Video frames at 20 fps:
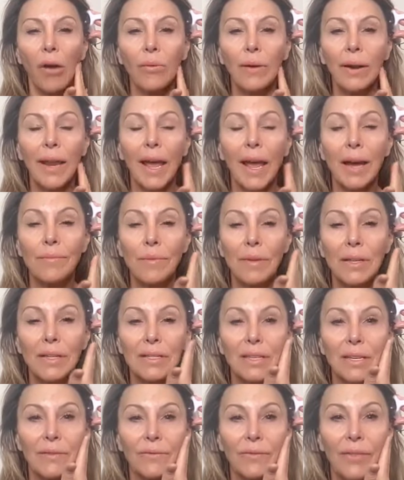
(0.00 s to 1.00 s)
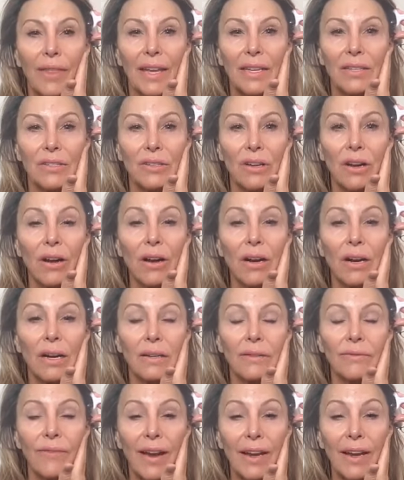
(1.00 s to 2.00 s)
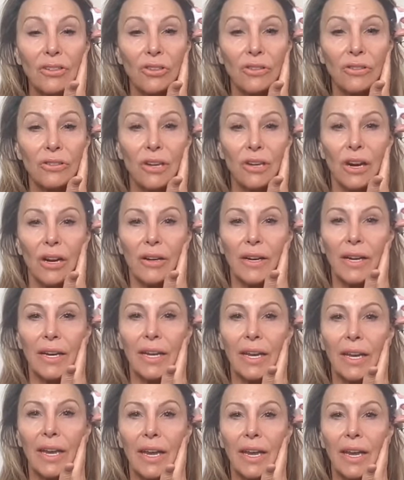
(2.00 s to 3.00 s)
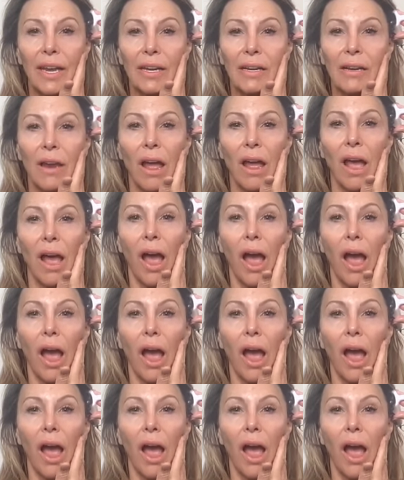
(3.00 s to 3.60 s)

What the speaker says: What happens if they scar, fascial scarring, and,